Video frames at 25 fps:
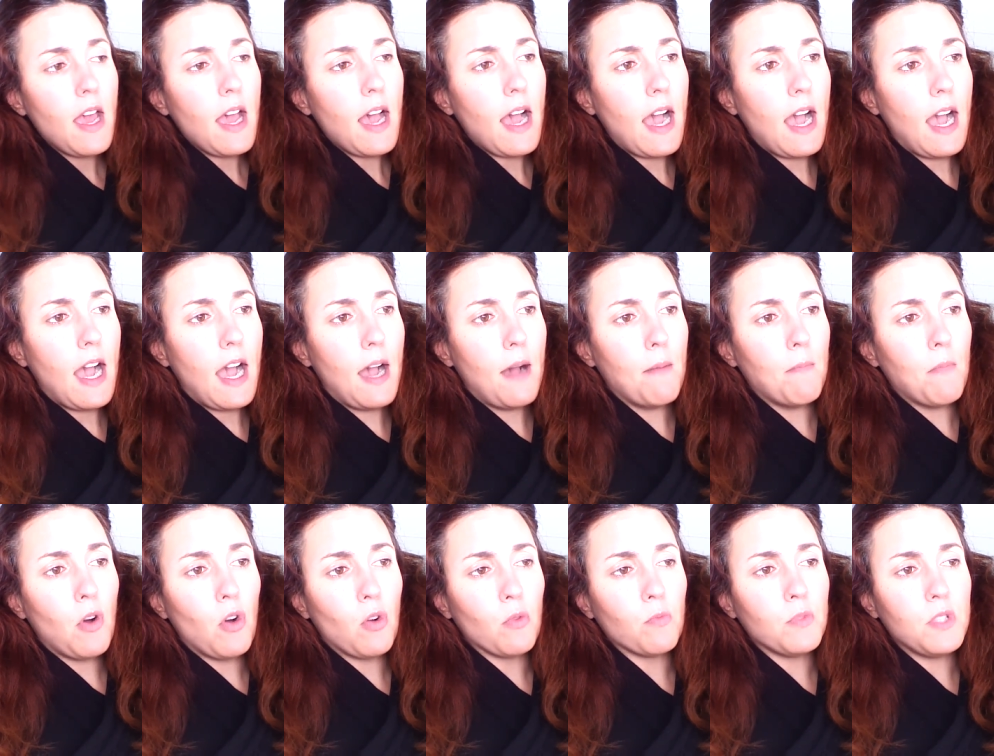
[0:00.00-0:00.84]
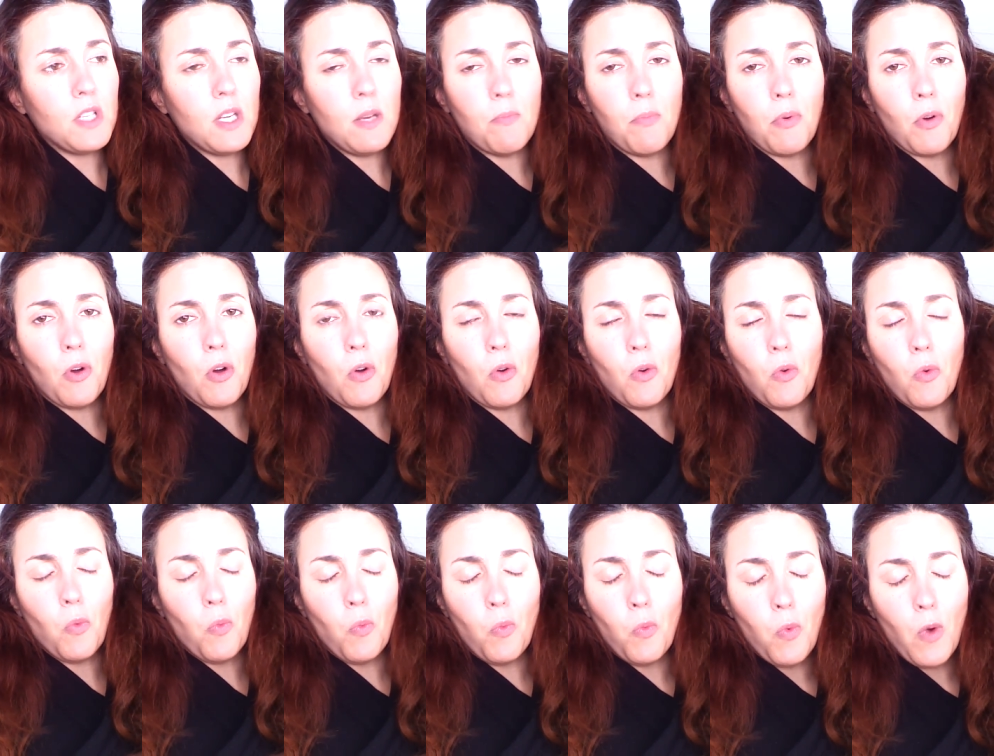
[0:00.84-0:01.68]
um, Home Depot
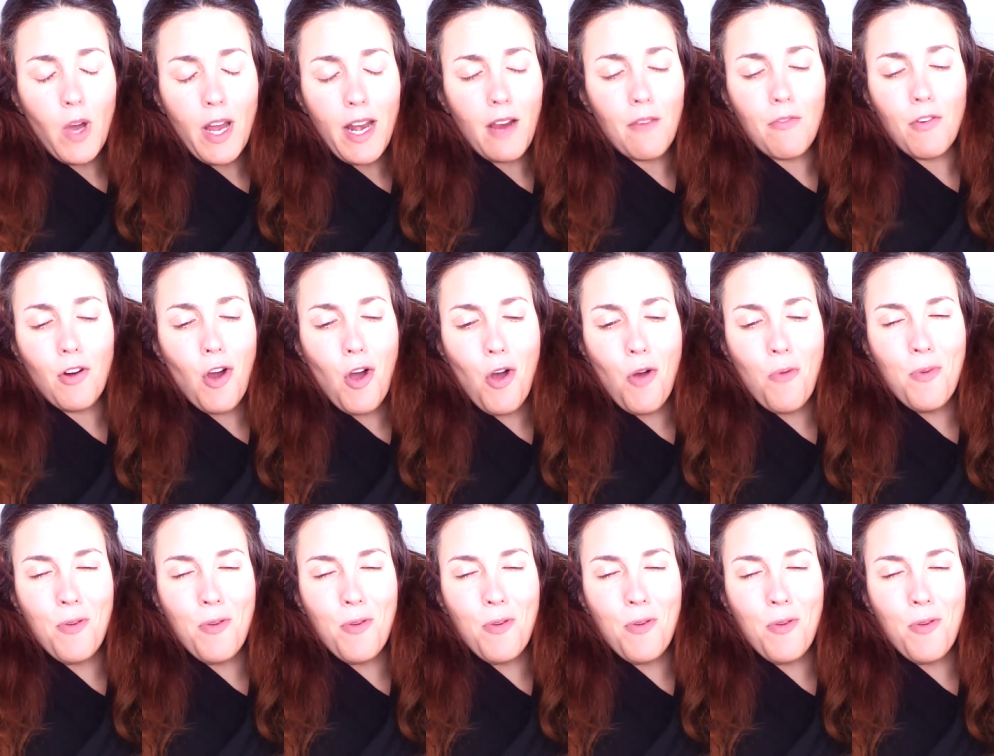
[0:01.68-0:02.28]
whatever home